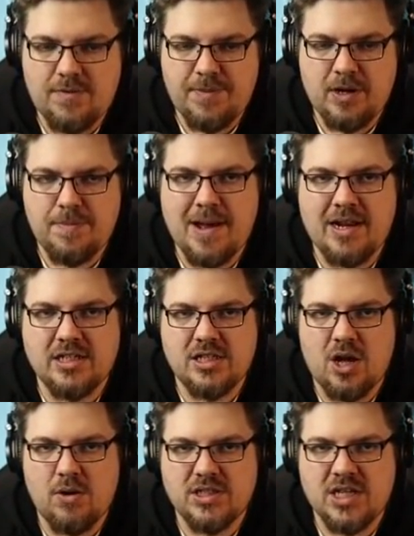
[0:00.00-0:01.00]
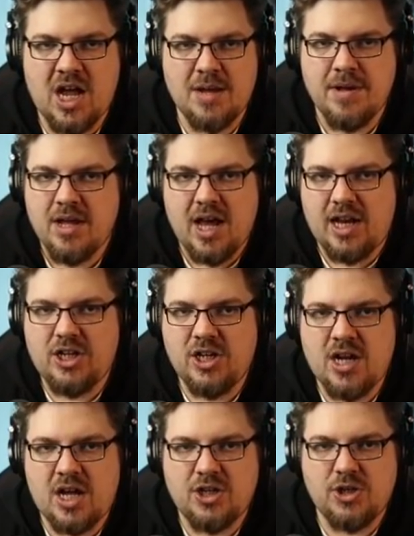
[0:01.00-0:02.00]
I've been on balance the whole time. And he
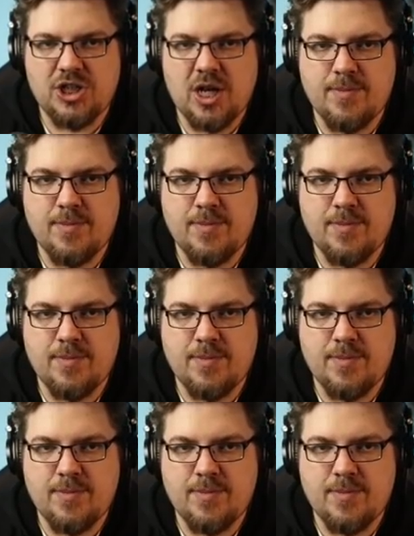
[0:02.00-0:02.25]
could argue I